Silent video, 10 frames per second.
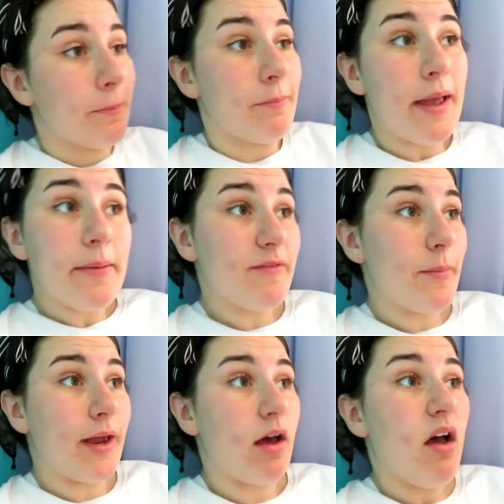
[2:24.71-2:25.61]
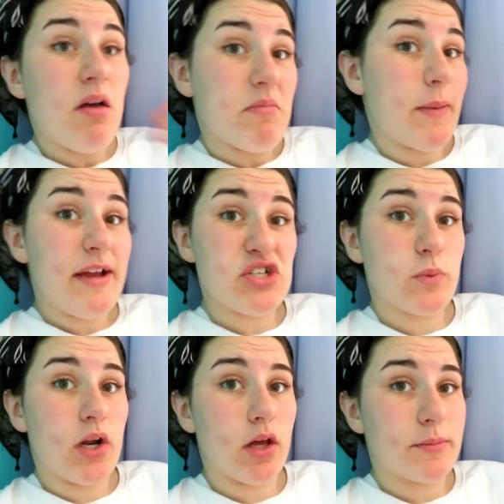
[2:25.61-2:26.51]
Maybe even better, maybe I just
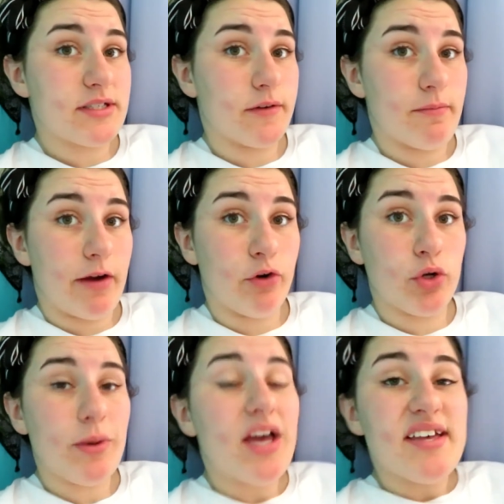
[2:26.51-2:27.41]
want to lock myself in my room,